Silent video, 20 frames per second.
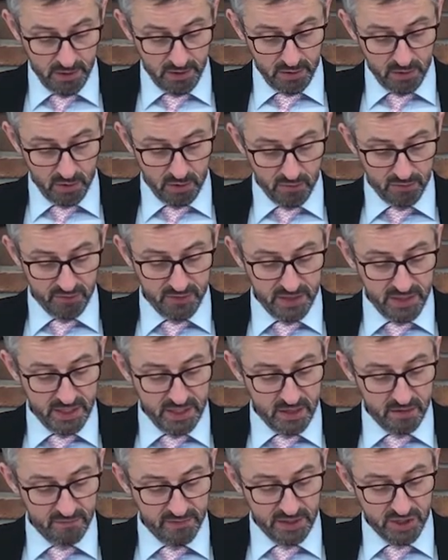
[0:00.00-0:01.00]
of the
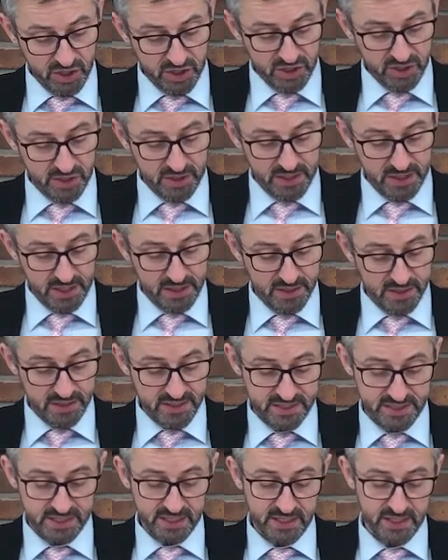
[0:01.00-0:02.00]
innovation in the
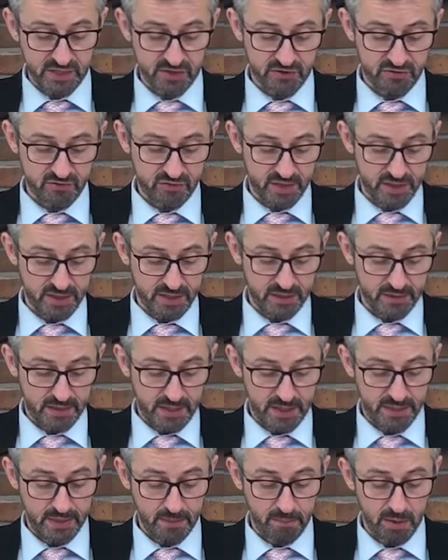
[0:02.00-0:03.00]
steel industry,
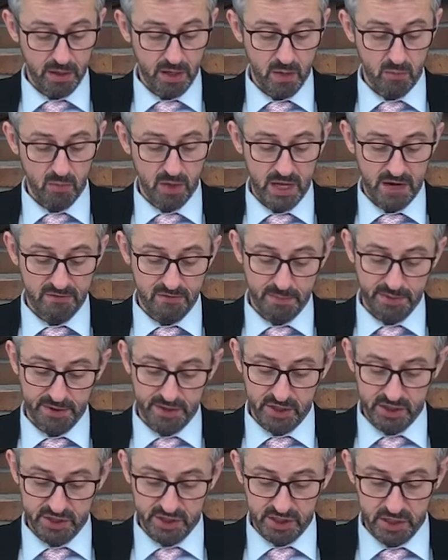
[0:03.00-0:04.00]
and the plant will have a
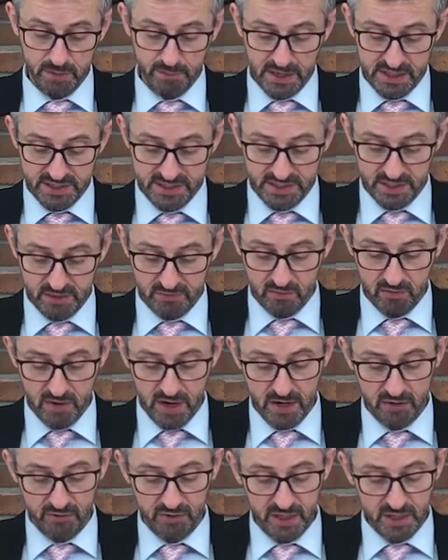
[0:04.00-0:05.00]
production capacity of
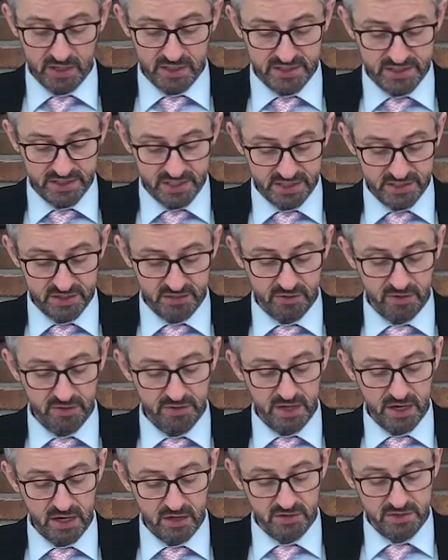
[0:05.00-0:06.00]
around
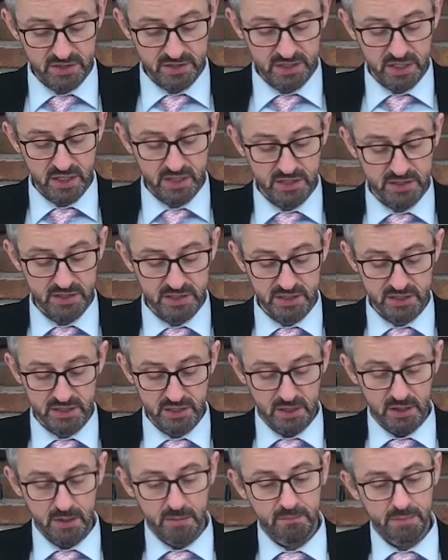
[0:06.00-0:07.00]
600,000 tons
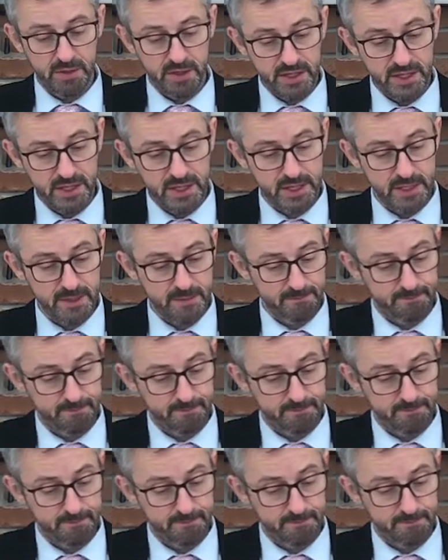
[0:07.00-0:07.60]
per year.